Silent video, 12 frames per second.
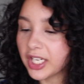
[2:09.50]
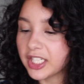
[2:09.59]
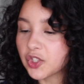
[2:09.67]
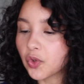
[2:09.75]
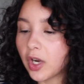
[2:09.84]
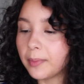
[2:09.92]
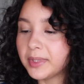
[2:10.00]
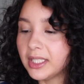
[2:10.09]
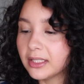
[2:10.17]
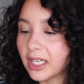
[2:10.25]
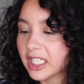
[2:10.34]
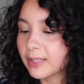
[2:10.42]
and Scrub
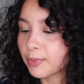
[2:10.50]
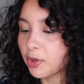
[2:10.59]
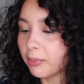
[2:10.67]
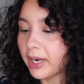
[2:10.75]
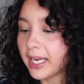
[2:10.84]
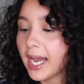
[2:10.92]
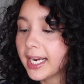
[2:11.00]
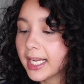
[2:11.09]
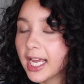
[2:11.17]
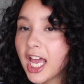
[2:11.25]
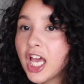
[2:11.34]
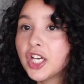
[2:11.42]
Detox
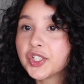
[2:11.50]
Probiotic.